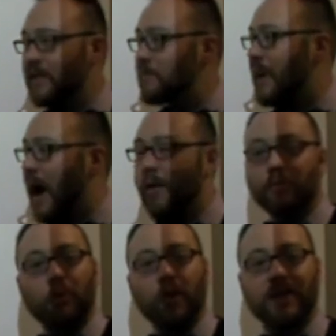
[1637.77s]
the
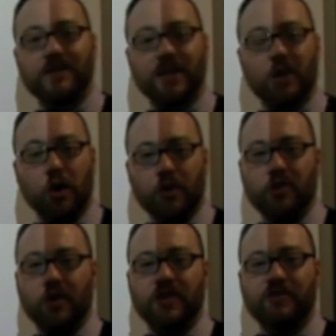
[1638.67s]
PowerPoints that go with
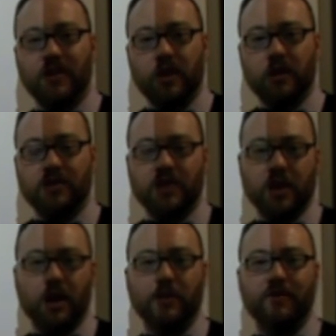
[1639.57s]
all these videos and the
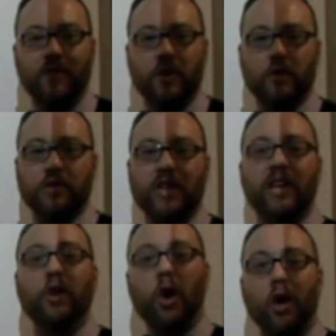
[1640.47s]
accompanying videos
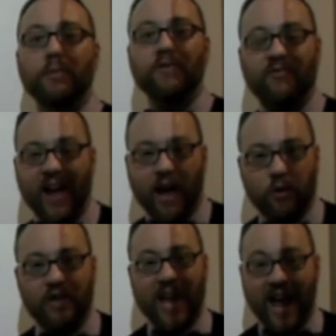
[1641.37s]
can all be
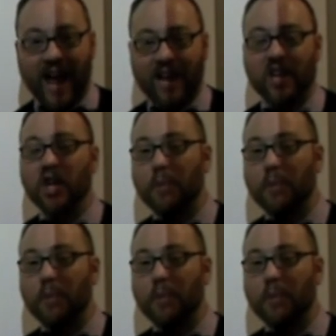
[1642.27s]
found at